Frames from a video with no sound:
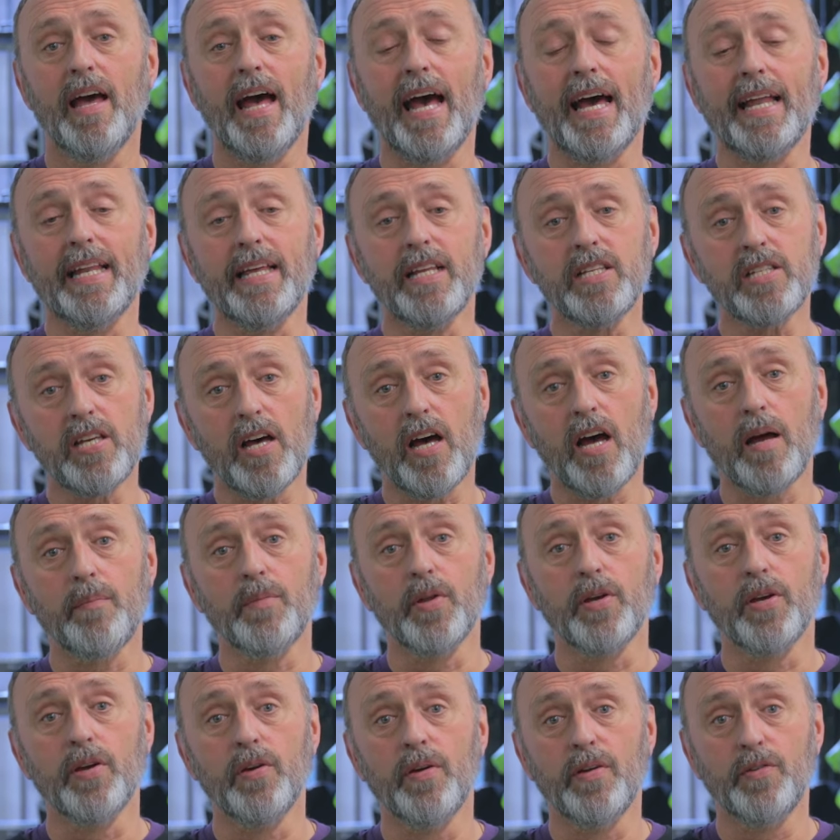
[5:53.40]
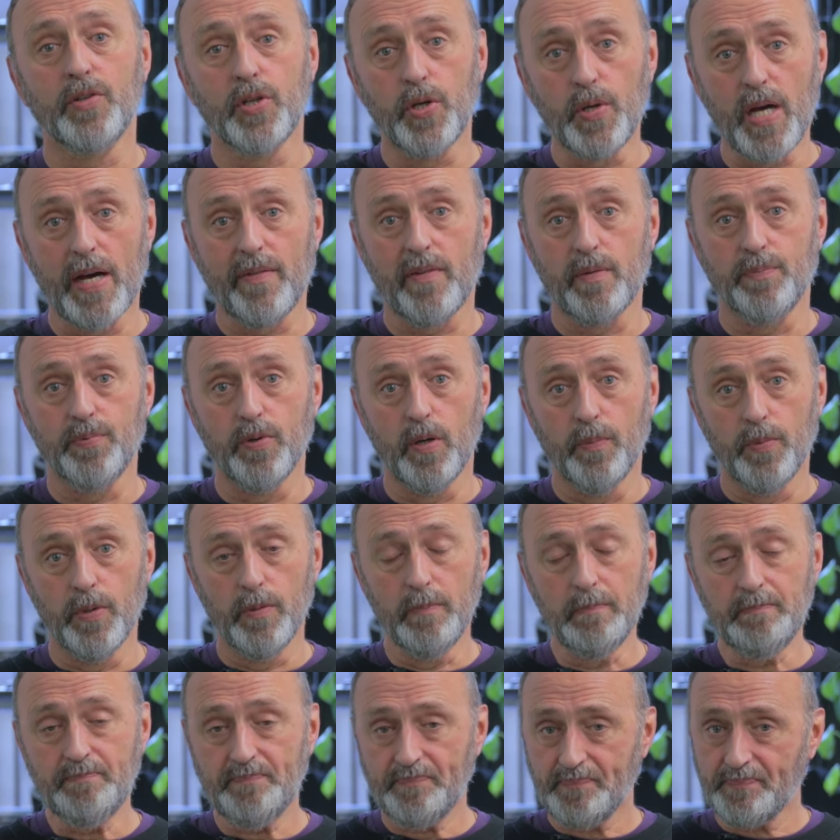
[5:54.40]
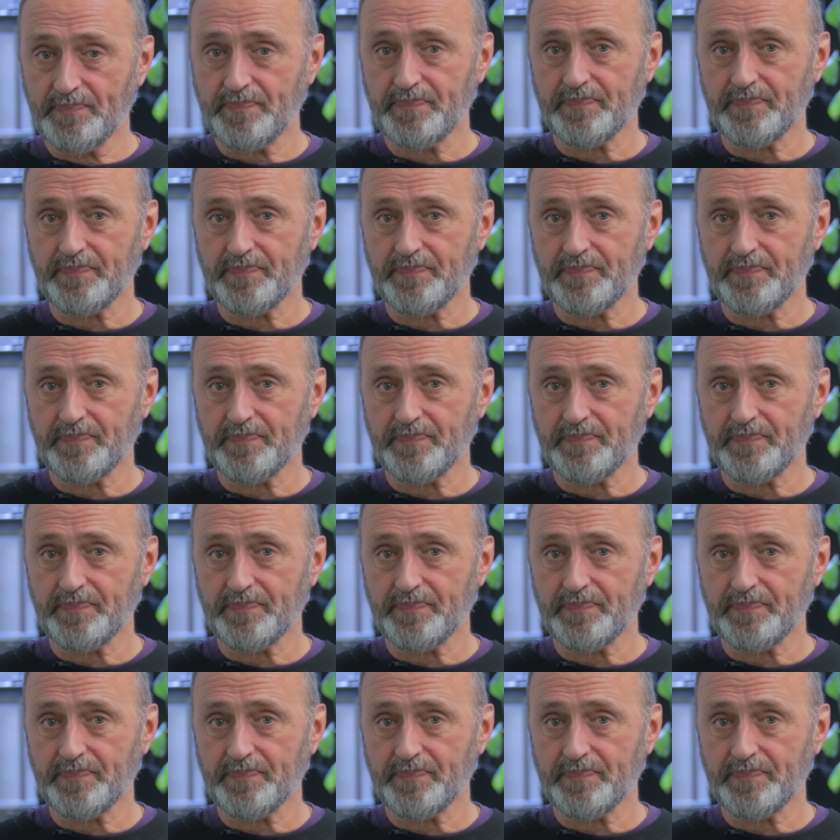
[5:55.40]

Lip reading: Anytime that you do have a problem,